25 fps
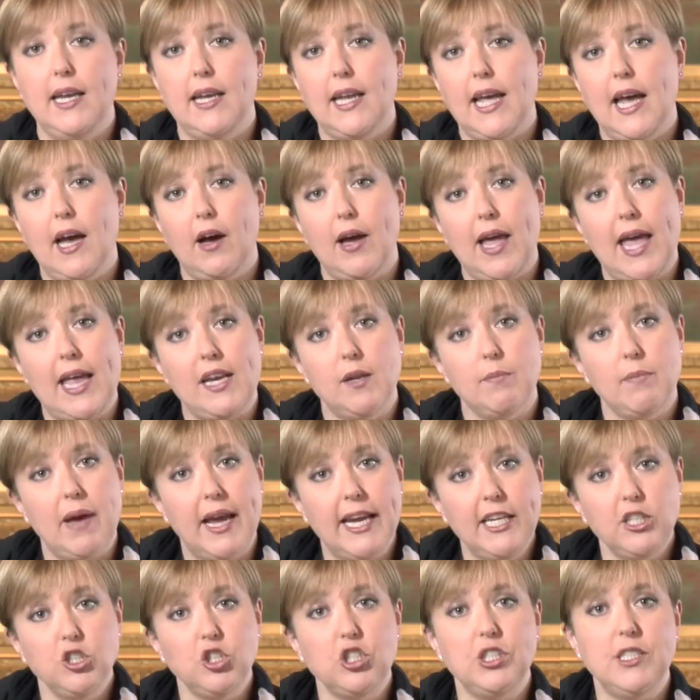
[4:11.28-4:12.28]
in our
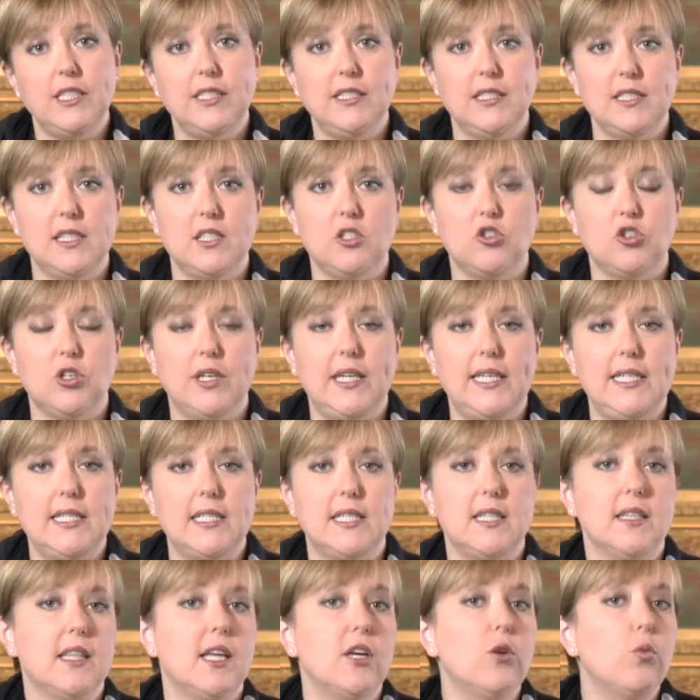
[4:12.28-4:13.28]
animation
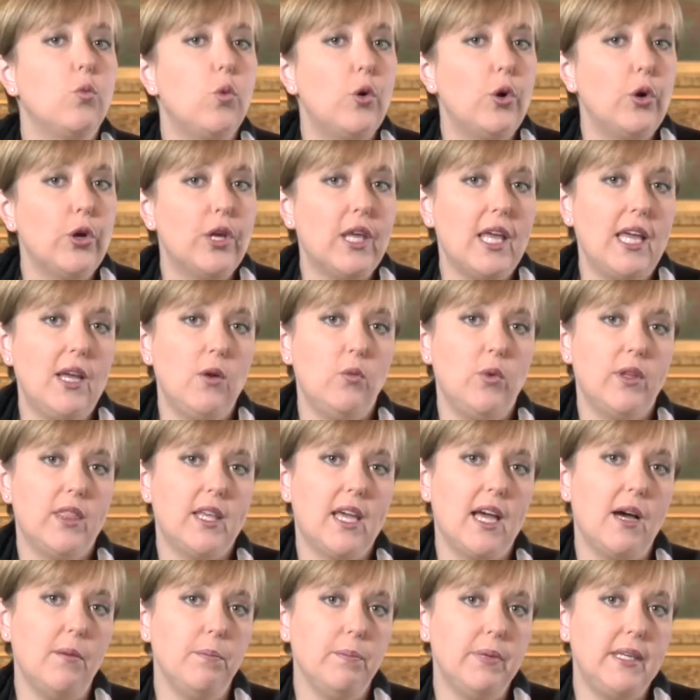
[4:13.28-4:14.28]
industries that are working
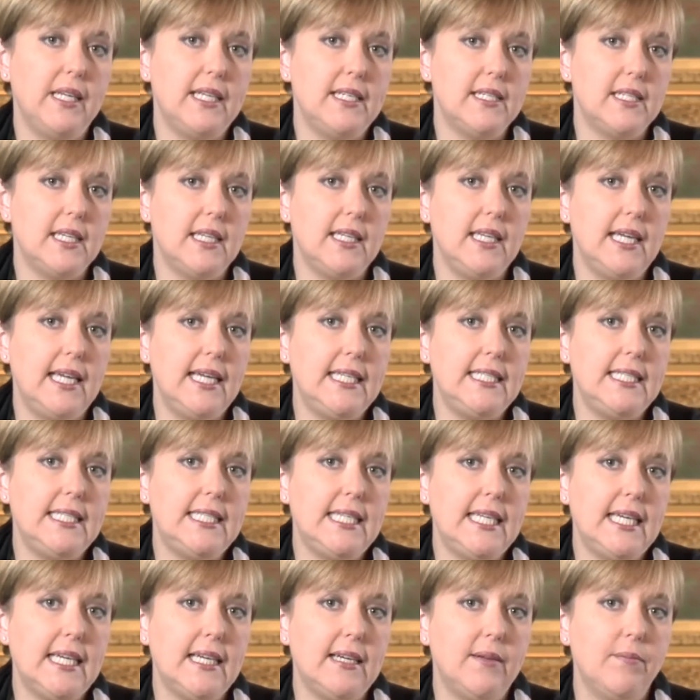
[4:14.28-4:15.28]
with companies in
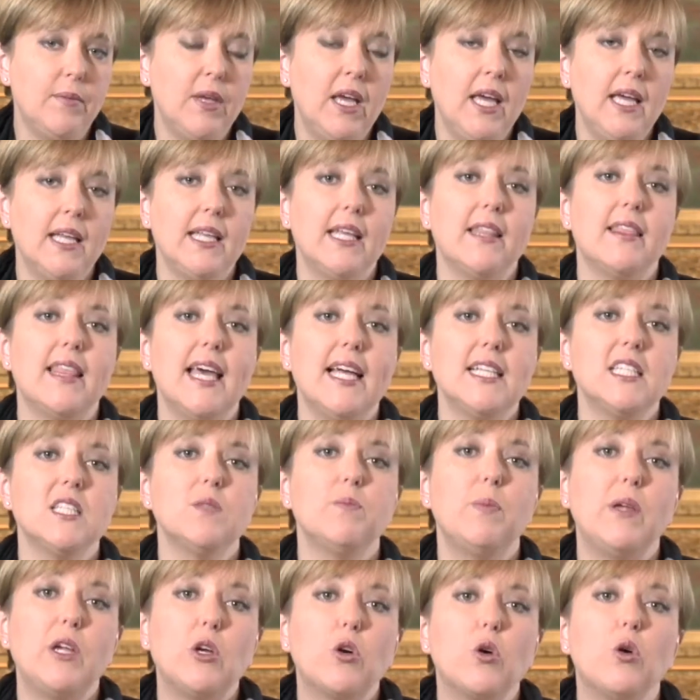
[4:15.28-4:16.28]
India. Now that's
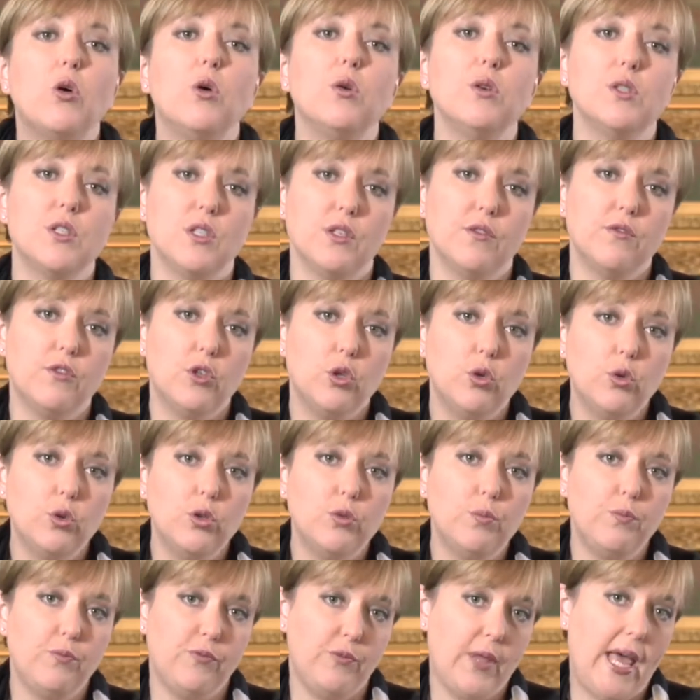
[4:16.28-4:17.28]
because of
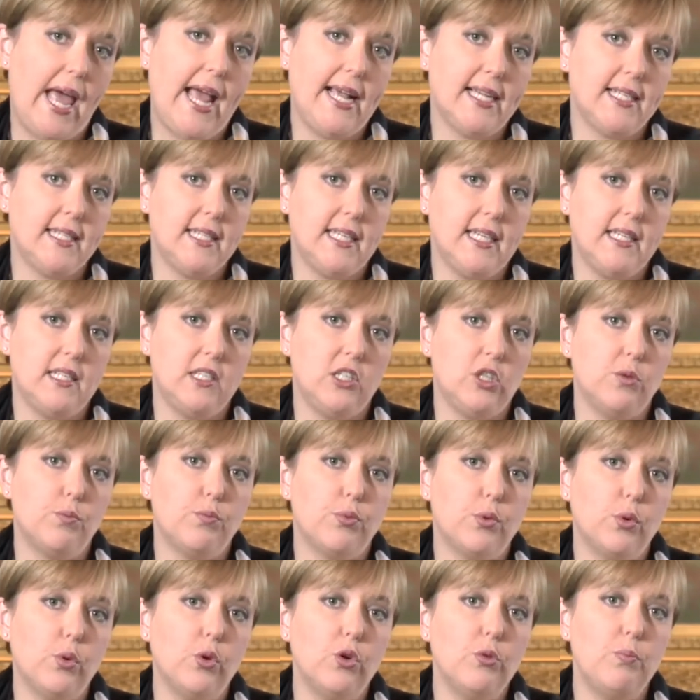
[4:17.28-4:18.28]
good access to
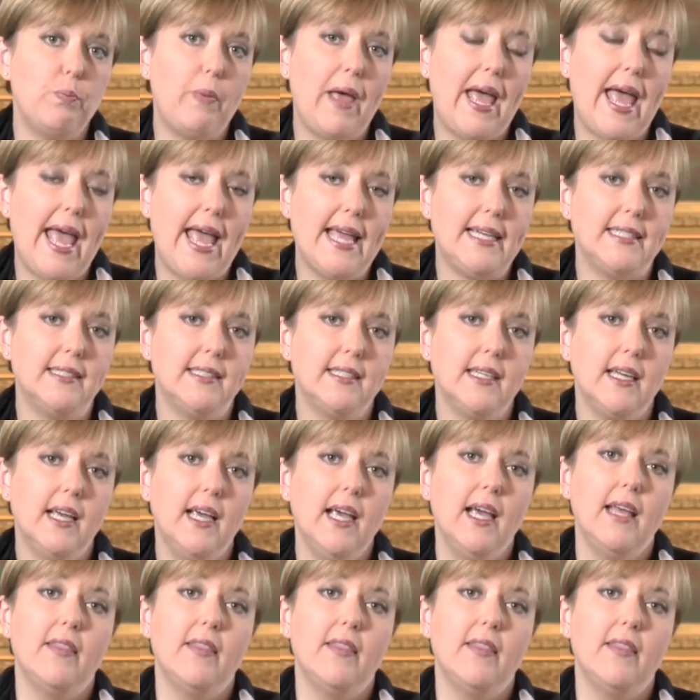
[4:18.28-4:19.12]
broadband.